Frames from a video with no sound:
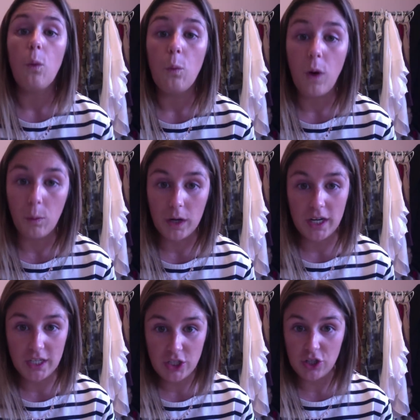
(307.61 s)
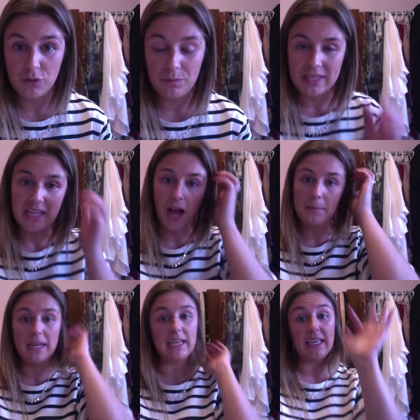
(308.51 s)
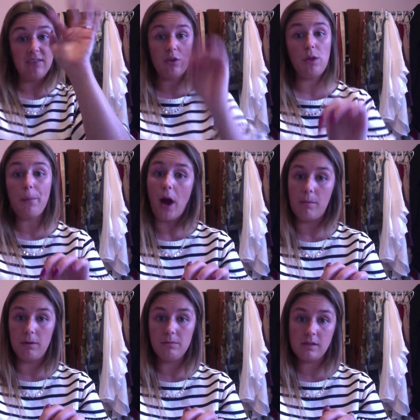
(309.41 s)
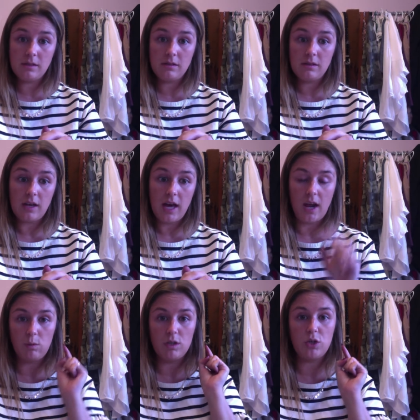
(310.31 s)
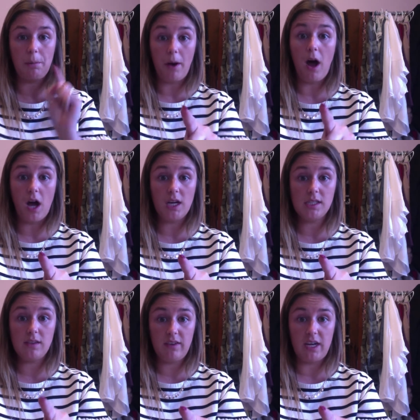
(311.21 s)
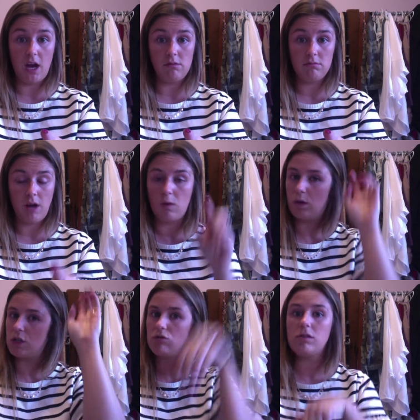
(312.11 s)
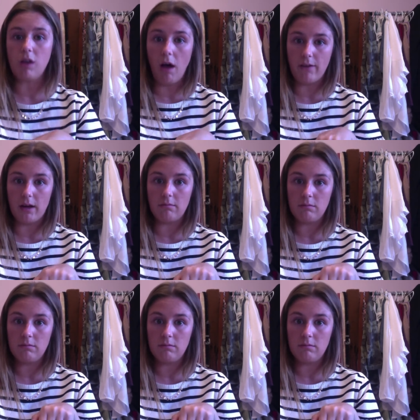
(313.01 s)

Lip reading: what we're going to do is I'm going to give you the problems, and I want you to pause the video. I want you to solve them.